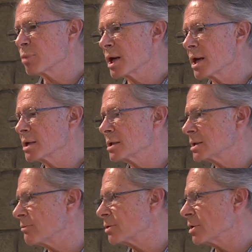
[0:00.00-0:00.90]
pain and
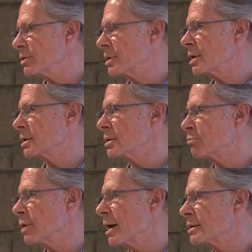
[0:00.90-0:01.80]
difficulty getting their
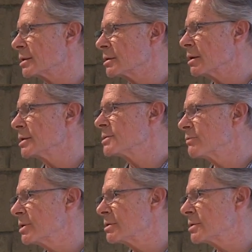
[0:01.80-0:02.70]
breath and all this
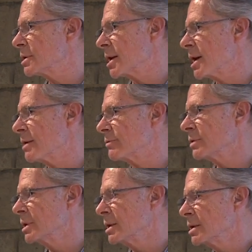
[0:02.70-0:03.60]
fear that they have
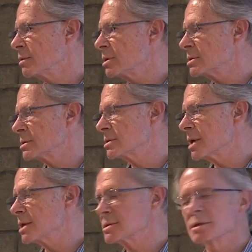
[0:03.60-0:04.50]

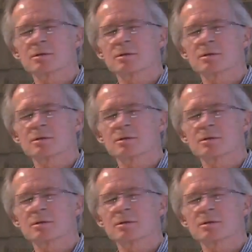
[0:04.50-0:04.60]
suggests that